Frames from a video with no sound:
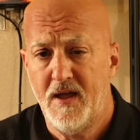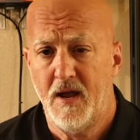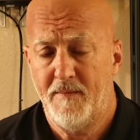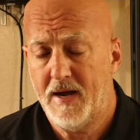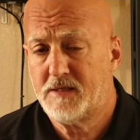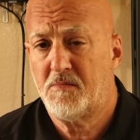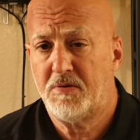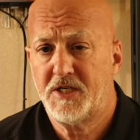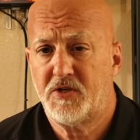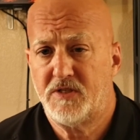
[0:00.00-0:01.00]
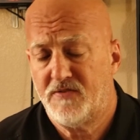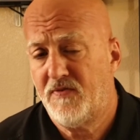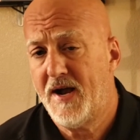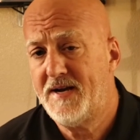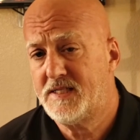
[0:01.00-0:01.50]
Maximum pressure is
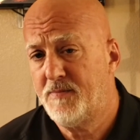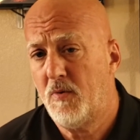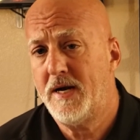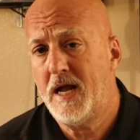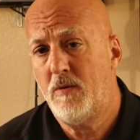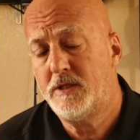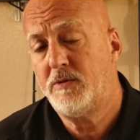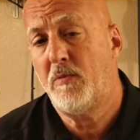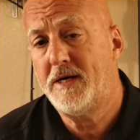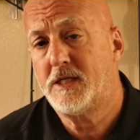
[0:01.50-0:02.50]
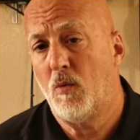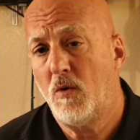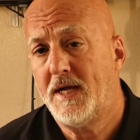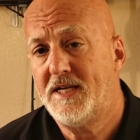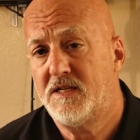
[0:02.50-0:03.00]
defined as a point at which we reach the
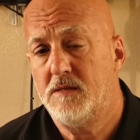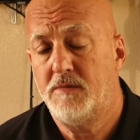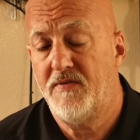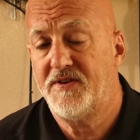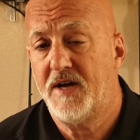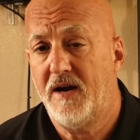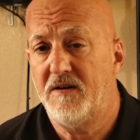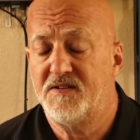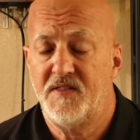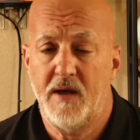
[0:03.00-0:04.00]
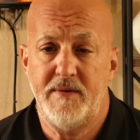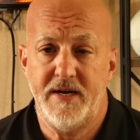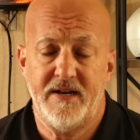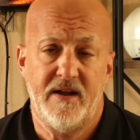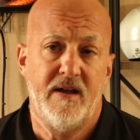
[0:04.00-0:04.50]
rotational limit of the tires. That
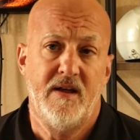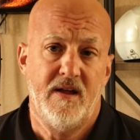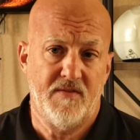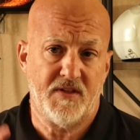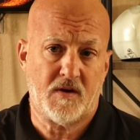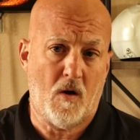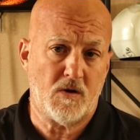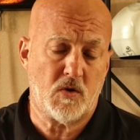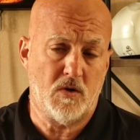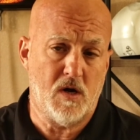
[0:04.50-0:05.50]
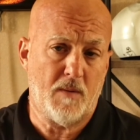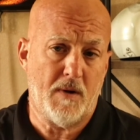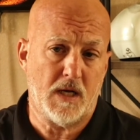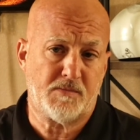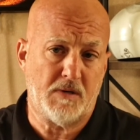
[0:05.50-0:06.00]
meaning, if the car is going 100
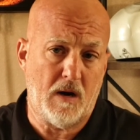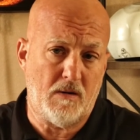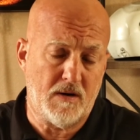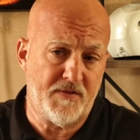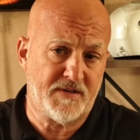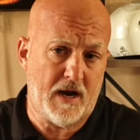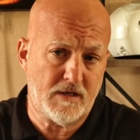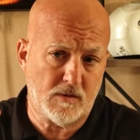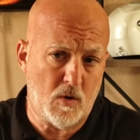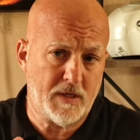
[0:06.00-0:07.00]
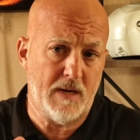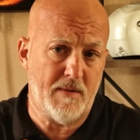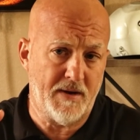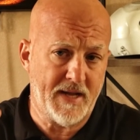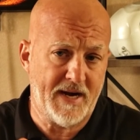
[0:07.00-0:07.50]
miles per hour, the tires are rotating
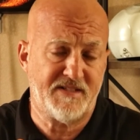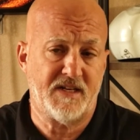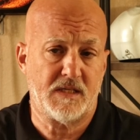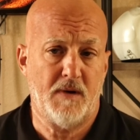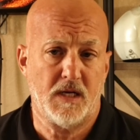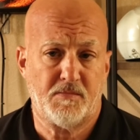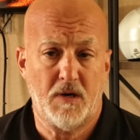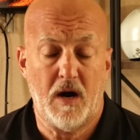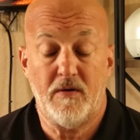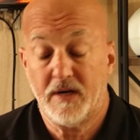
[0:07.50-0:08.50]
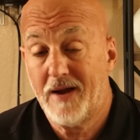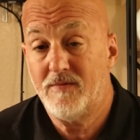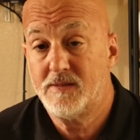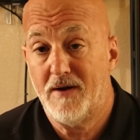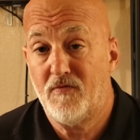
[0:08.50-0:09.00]
about 96 miles per hour, giving
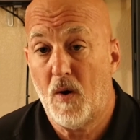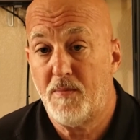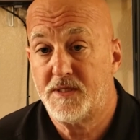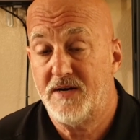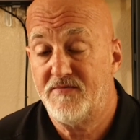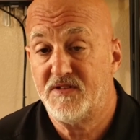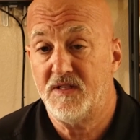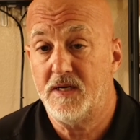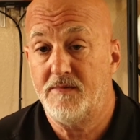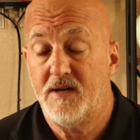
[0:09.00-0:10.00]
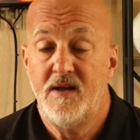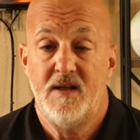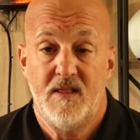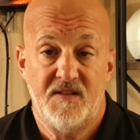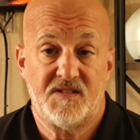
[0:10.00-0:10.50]
us about 4% of slip.
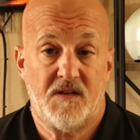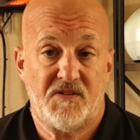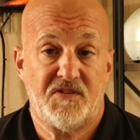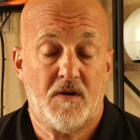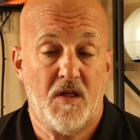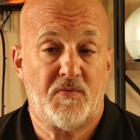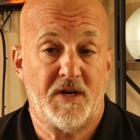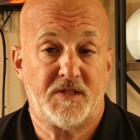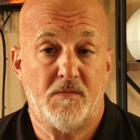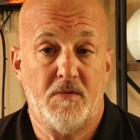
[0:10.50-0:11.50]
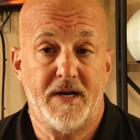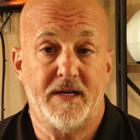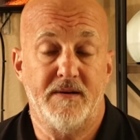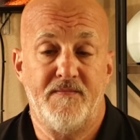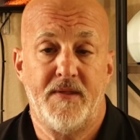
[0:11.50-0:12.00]
This is also called threshold
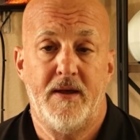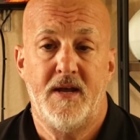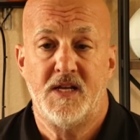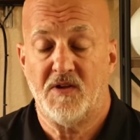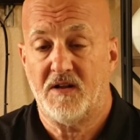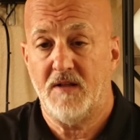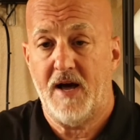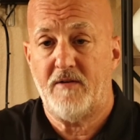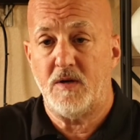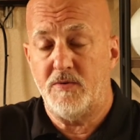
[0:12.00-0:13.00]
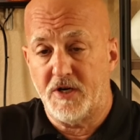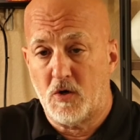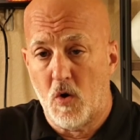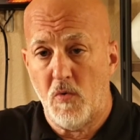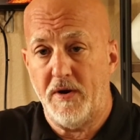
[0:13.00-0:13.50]
braking. So like laterally, when you're
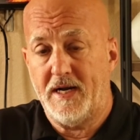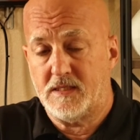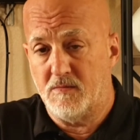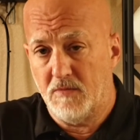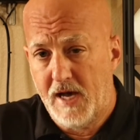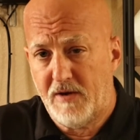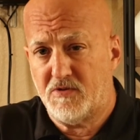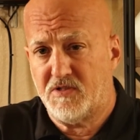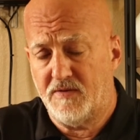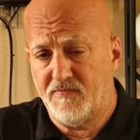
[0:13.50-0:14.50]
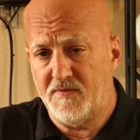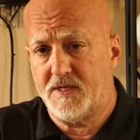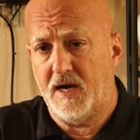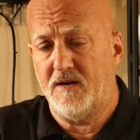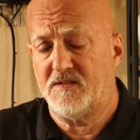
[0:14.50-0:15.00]
cornering, you get some lateral slip from the
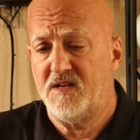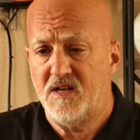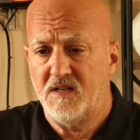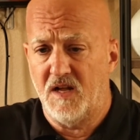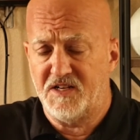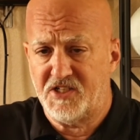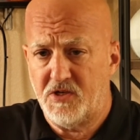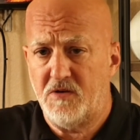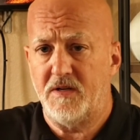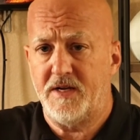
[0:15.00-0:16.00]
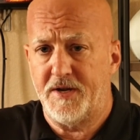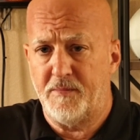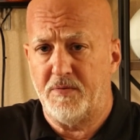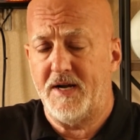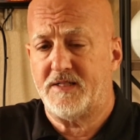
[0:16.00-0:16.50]
tires. Longitudinally, under
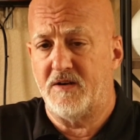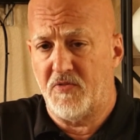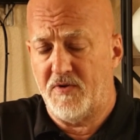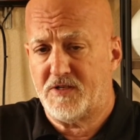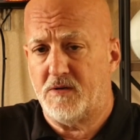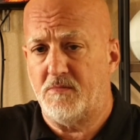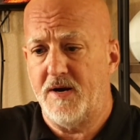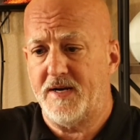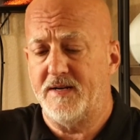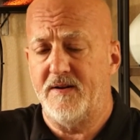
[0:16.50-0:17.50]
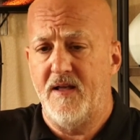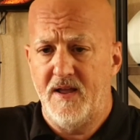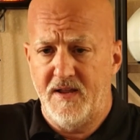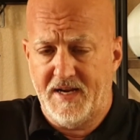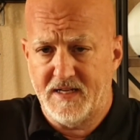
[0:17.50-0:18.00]
brakes, under threshold braking,
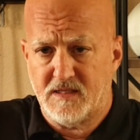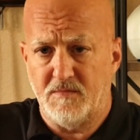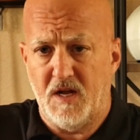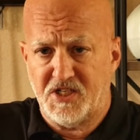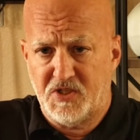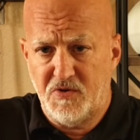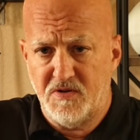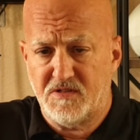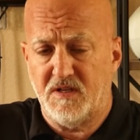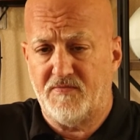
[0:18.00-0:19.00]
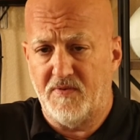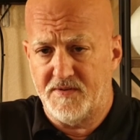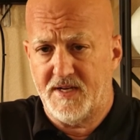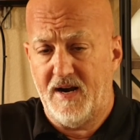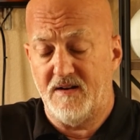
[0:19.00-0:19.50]
you get some longitudinal slip from the
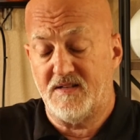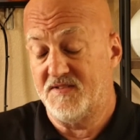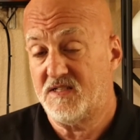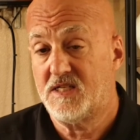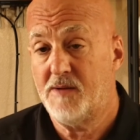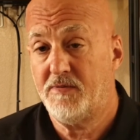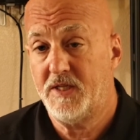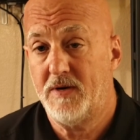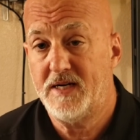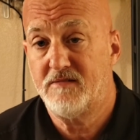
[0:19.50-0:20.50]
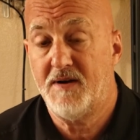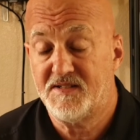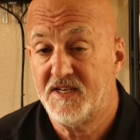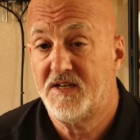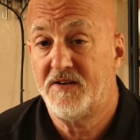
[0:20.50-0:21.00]
tires. And this is typically in the range of about
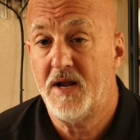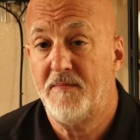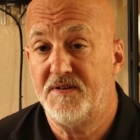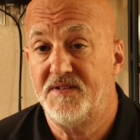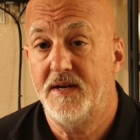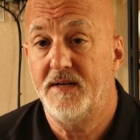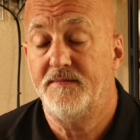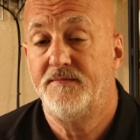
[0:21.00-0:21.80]
6 to 10%.